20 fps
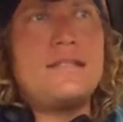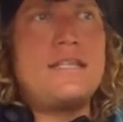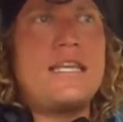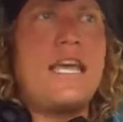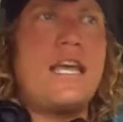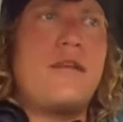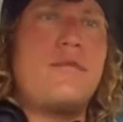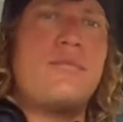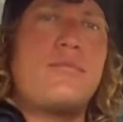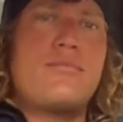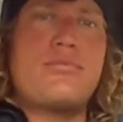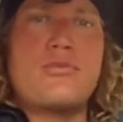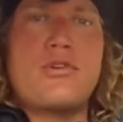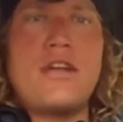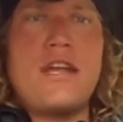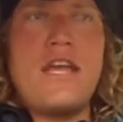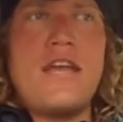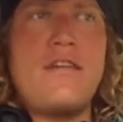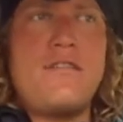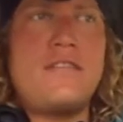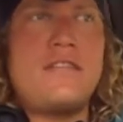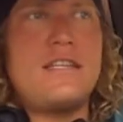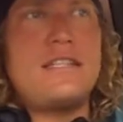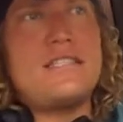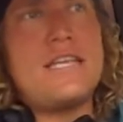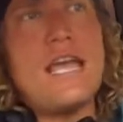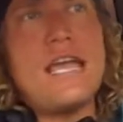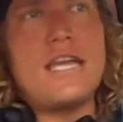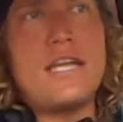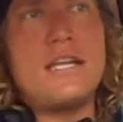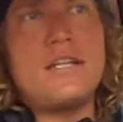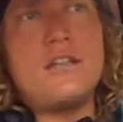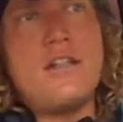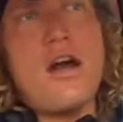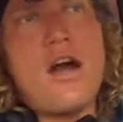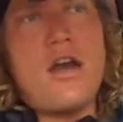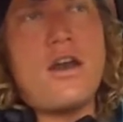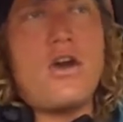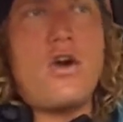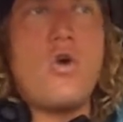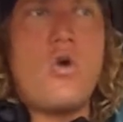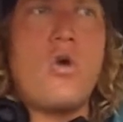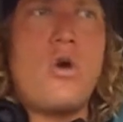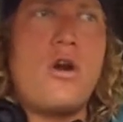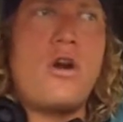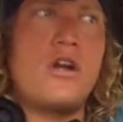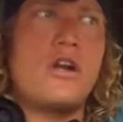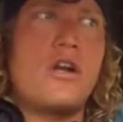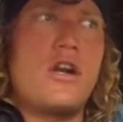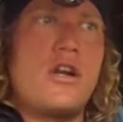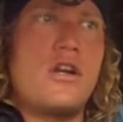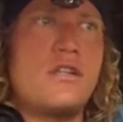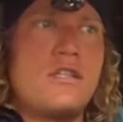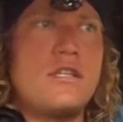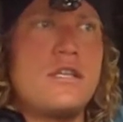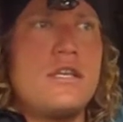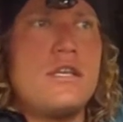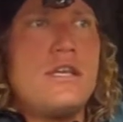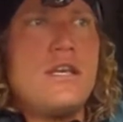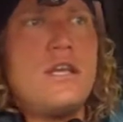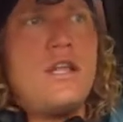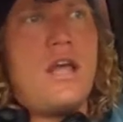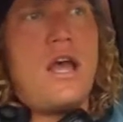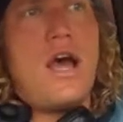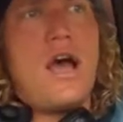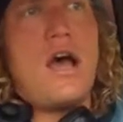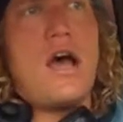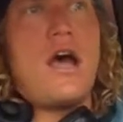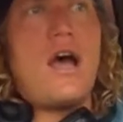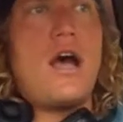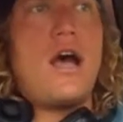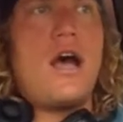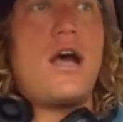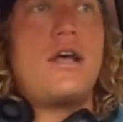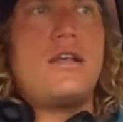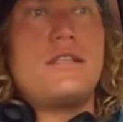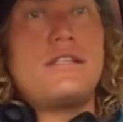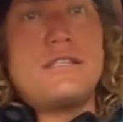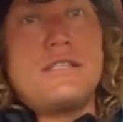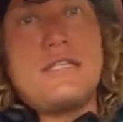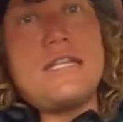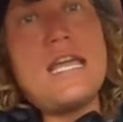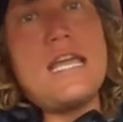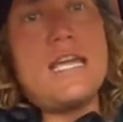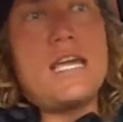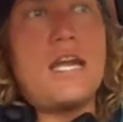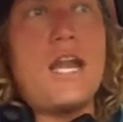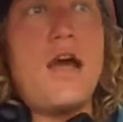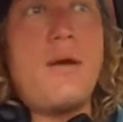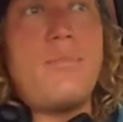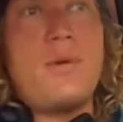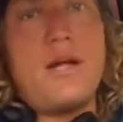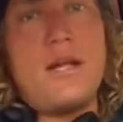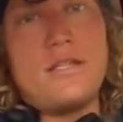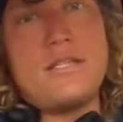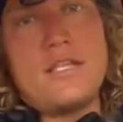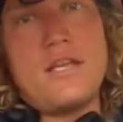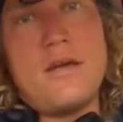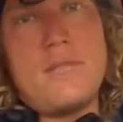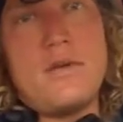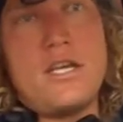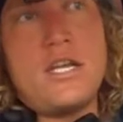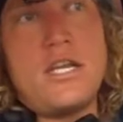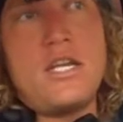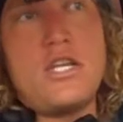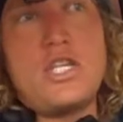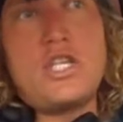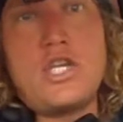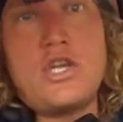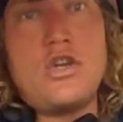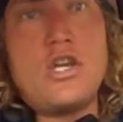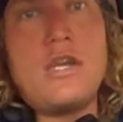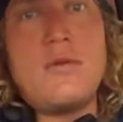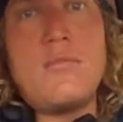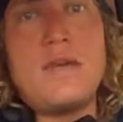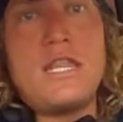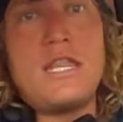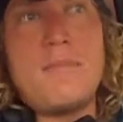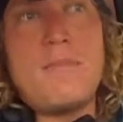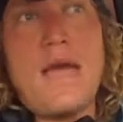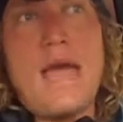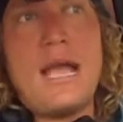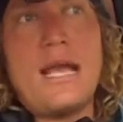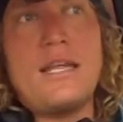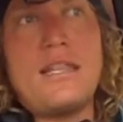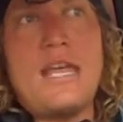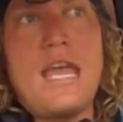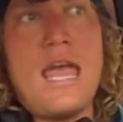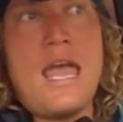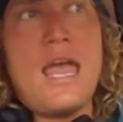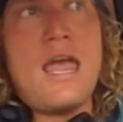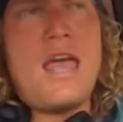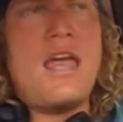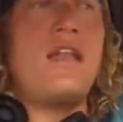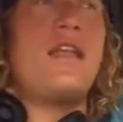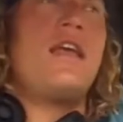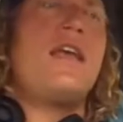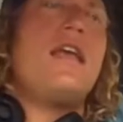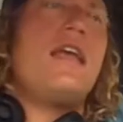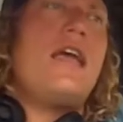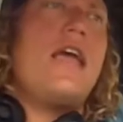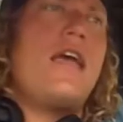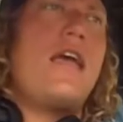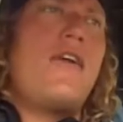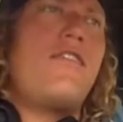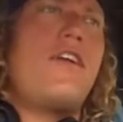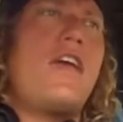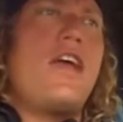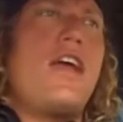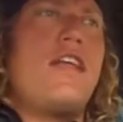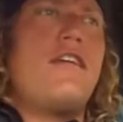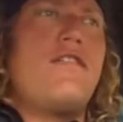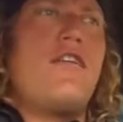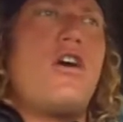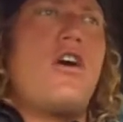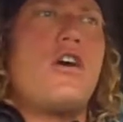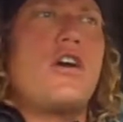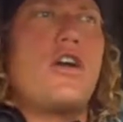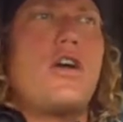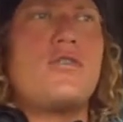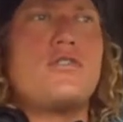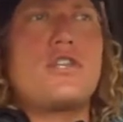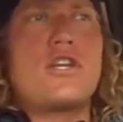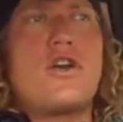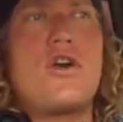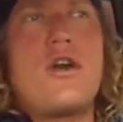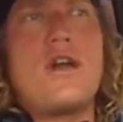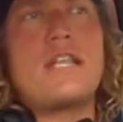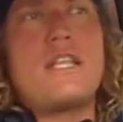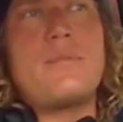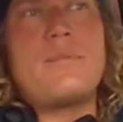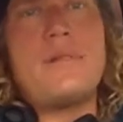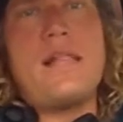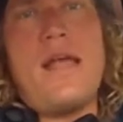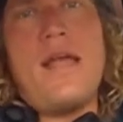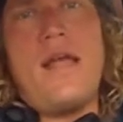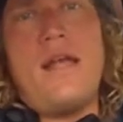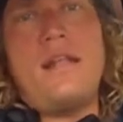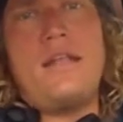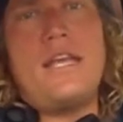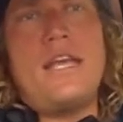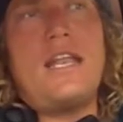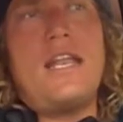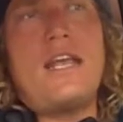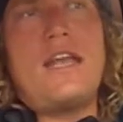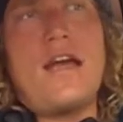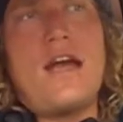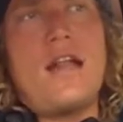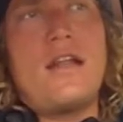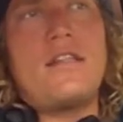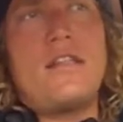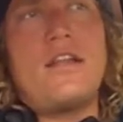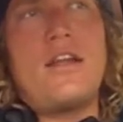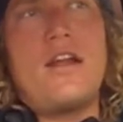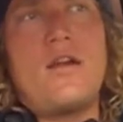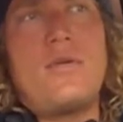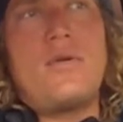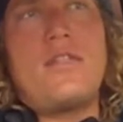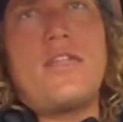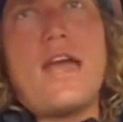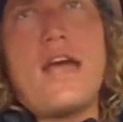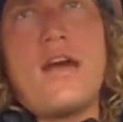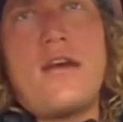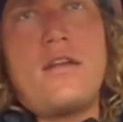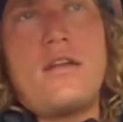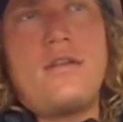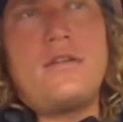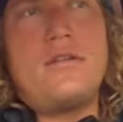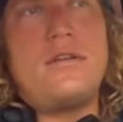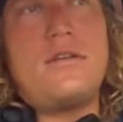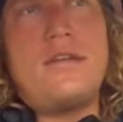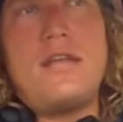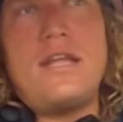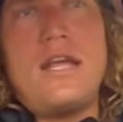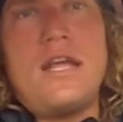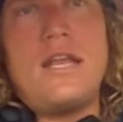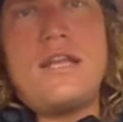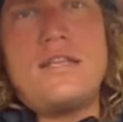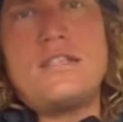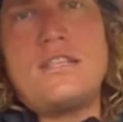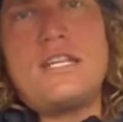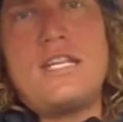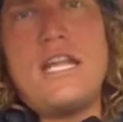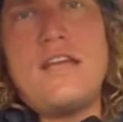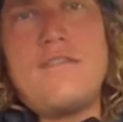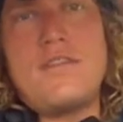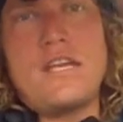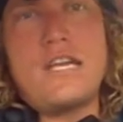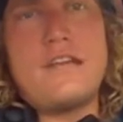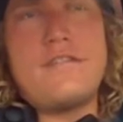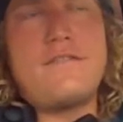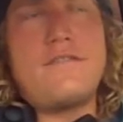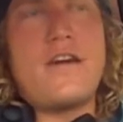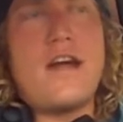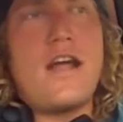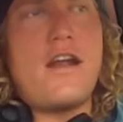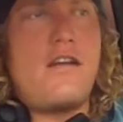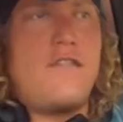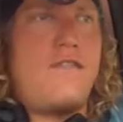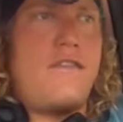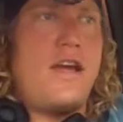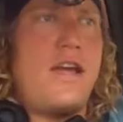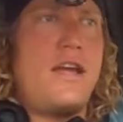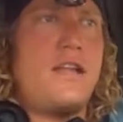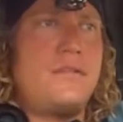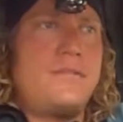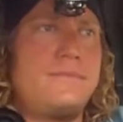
getting briefed, taking a lot of orders, sneaking up on somebody, shooting them in the back of the head, and then, if all goes according to plan, getting out of there without any significant firefight.